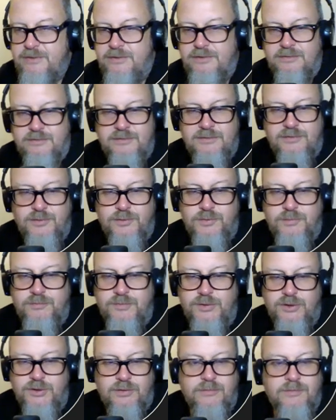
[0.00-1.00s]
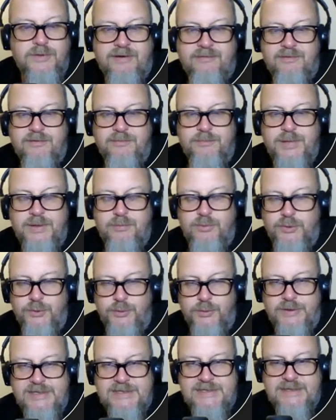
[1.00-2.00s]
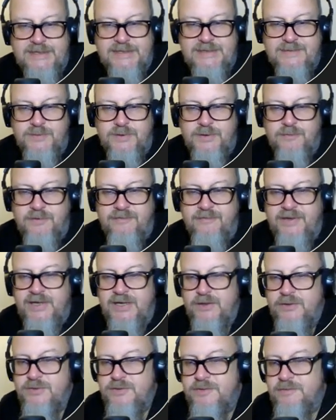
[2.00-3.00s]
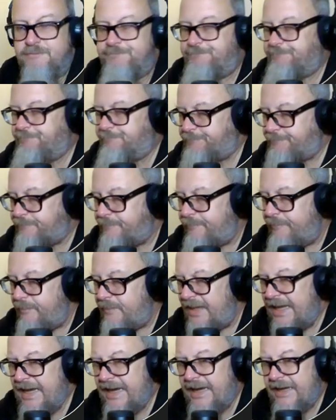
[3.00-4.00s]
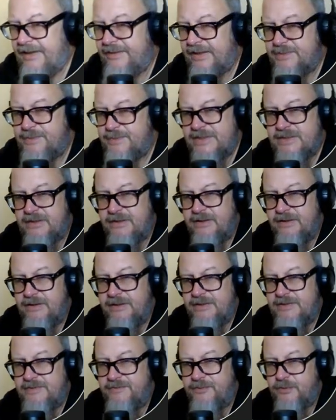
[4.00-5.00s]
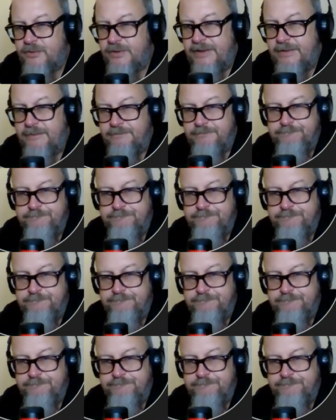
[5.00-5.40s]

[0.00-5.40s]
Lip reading: can do whatever people do these days with videos. And that's basically it is for today.